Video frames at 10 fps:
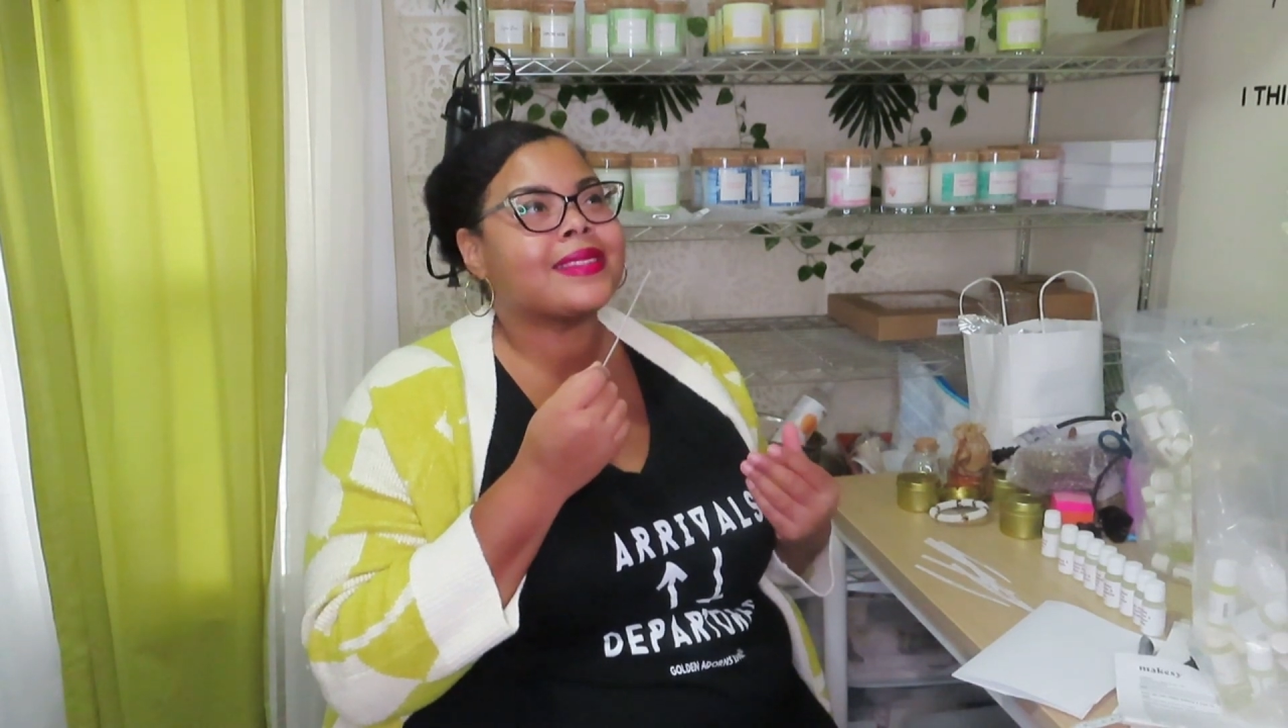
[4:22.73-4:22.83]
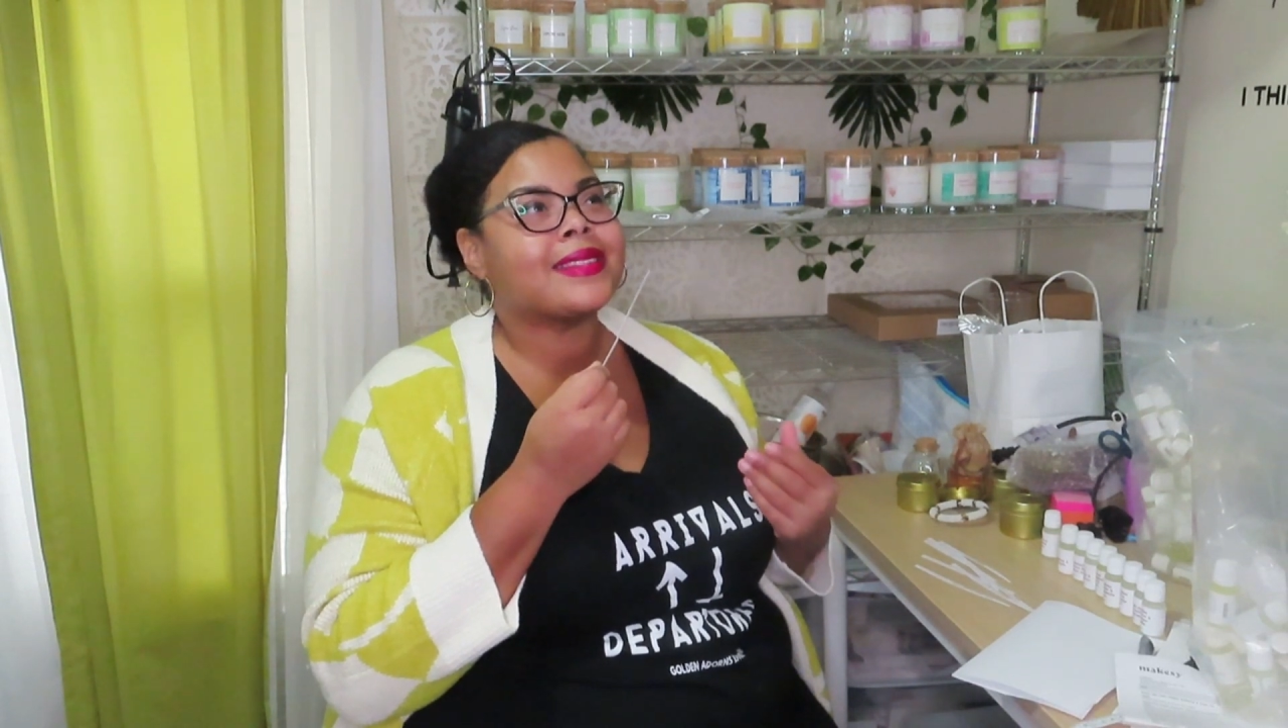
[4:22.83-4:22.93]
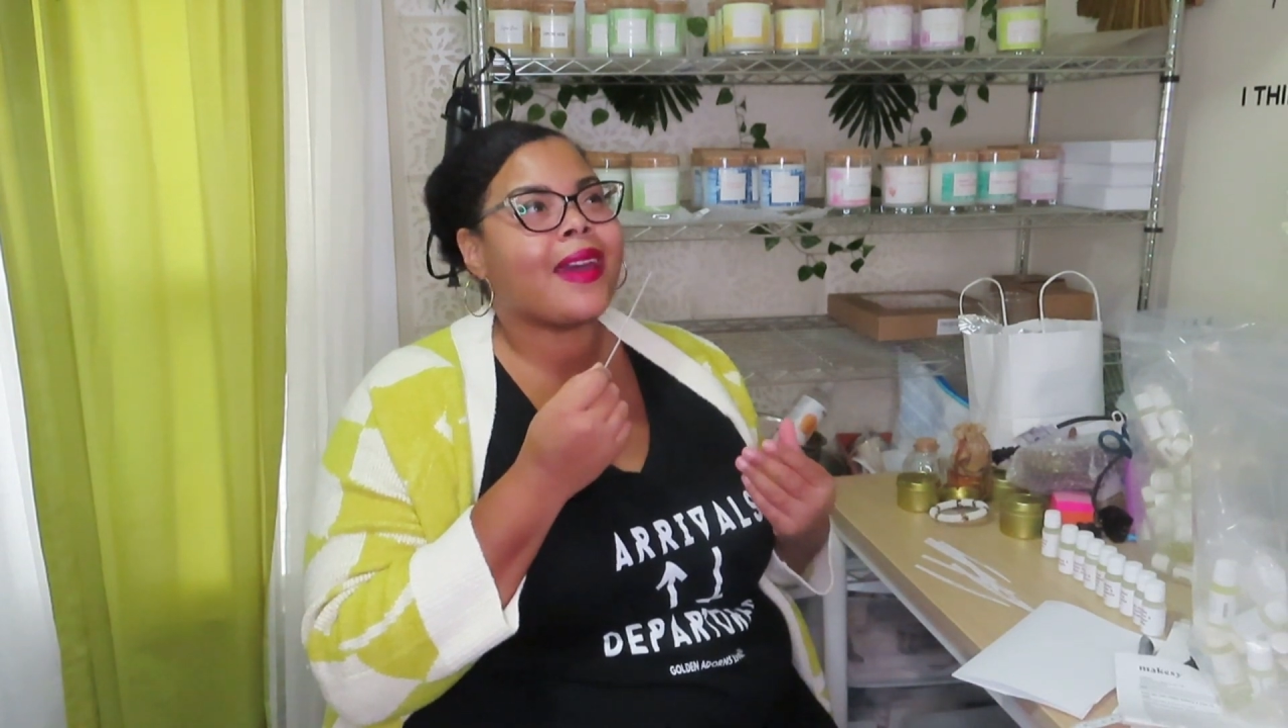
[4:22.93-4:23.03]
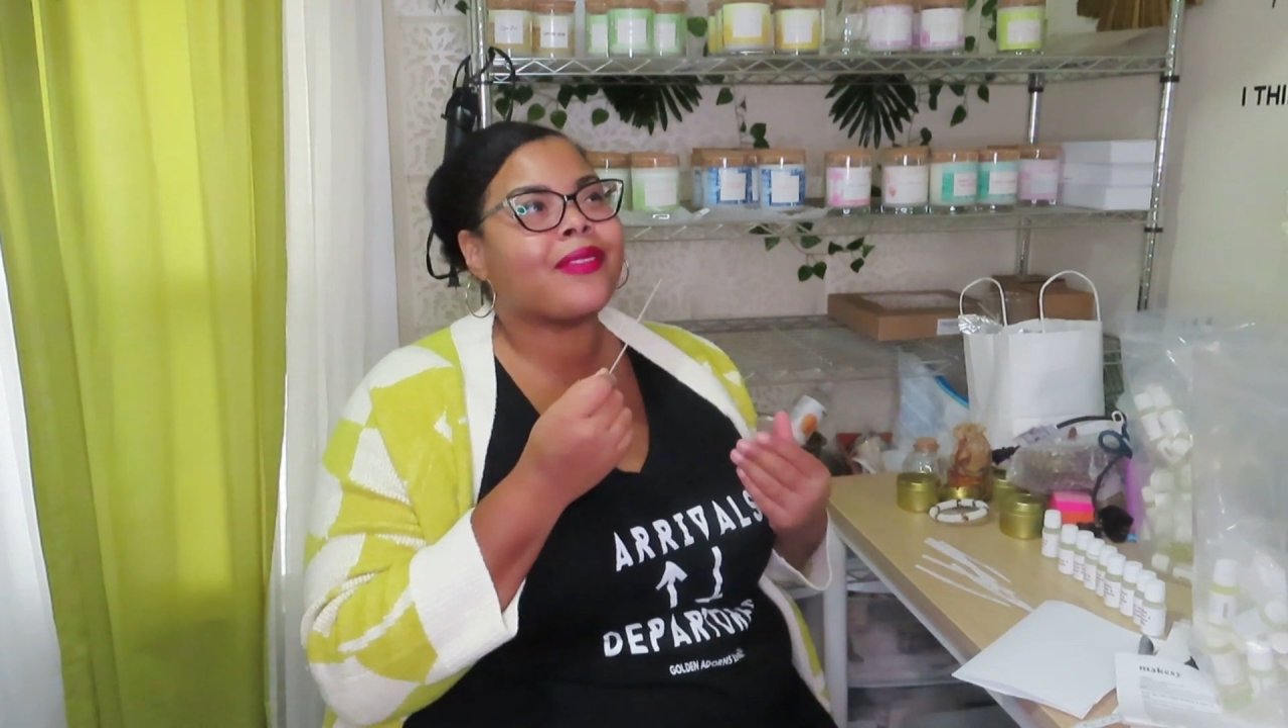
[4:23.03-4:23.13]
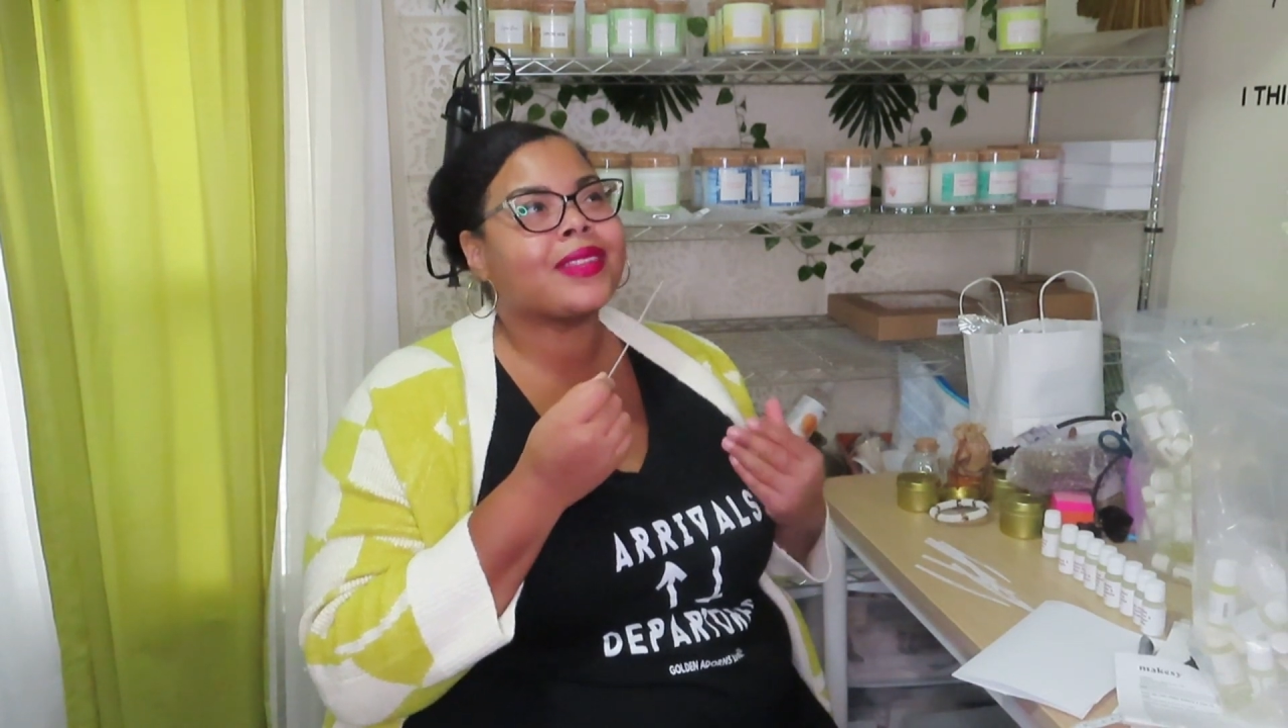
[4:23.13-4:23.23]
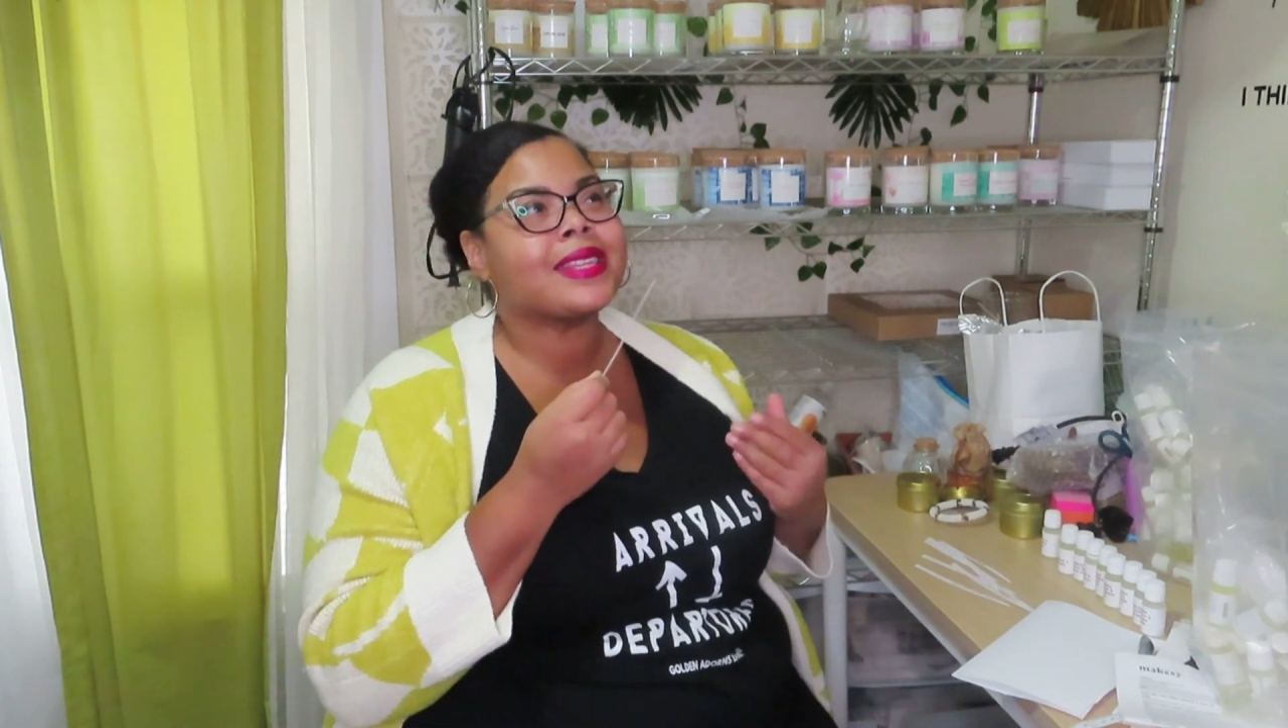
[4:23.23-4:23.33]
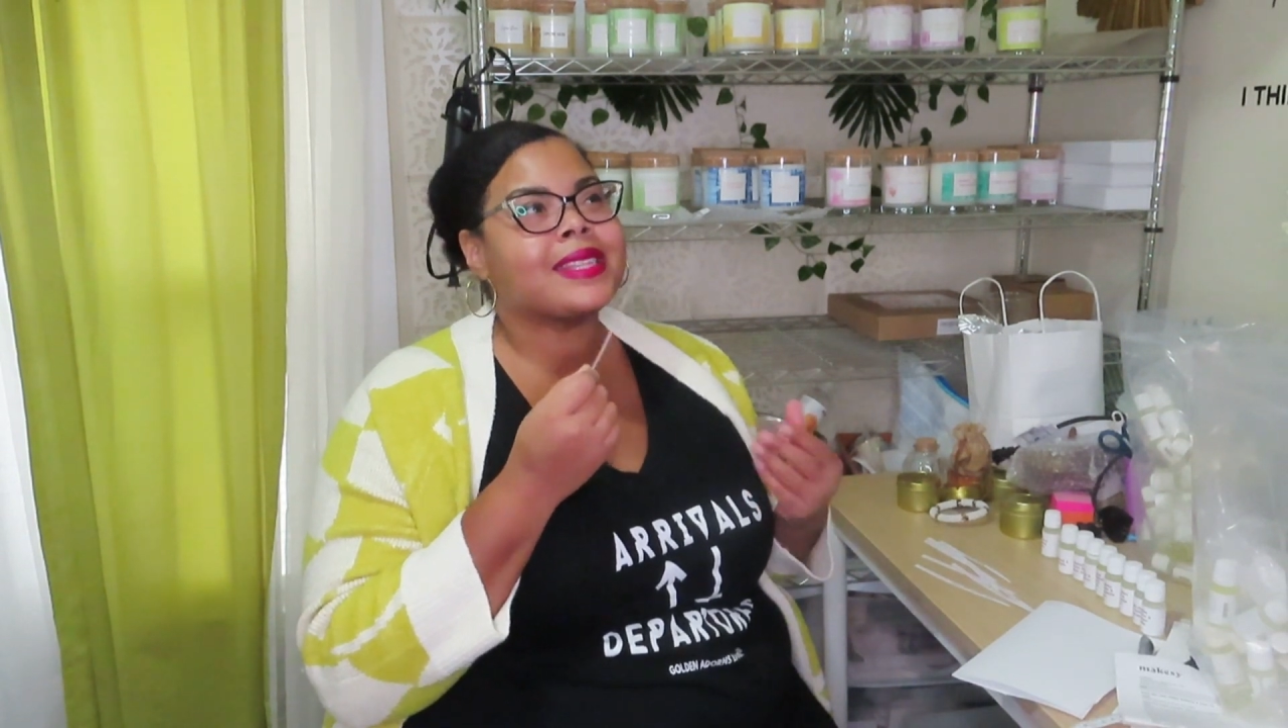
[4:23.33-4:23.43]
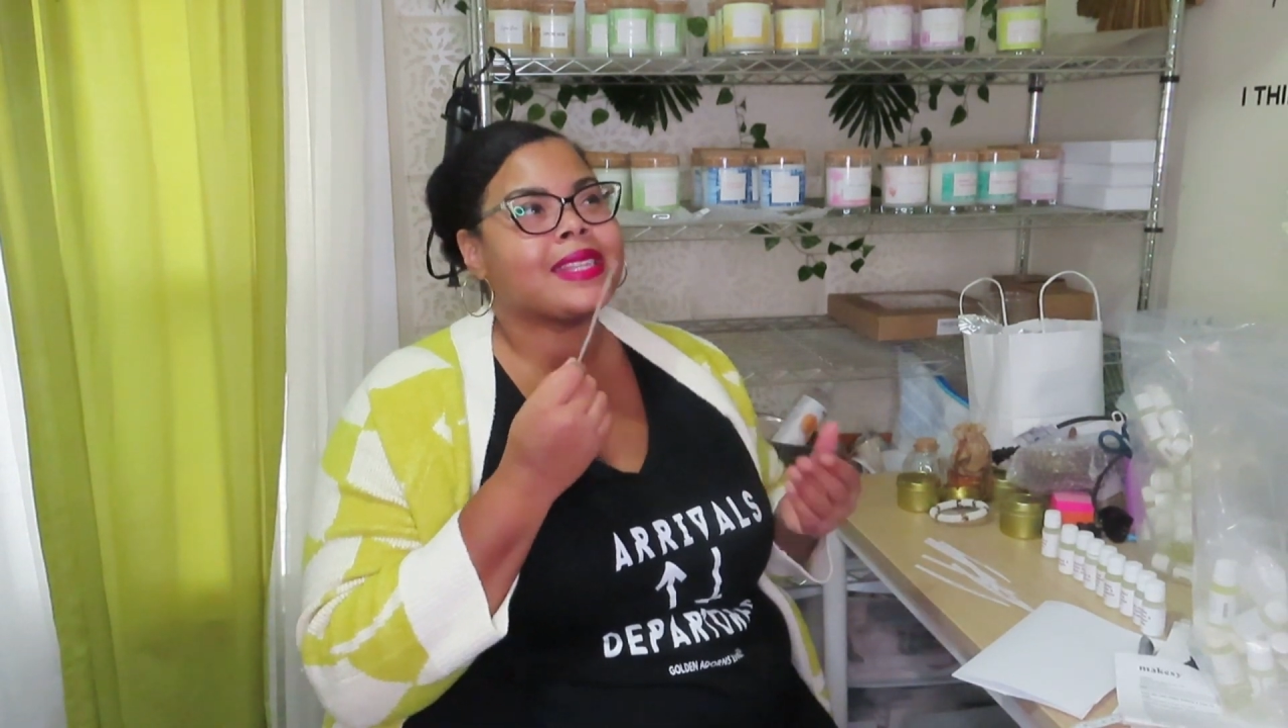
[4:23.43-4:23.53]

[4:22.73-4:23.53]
definitely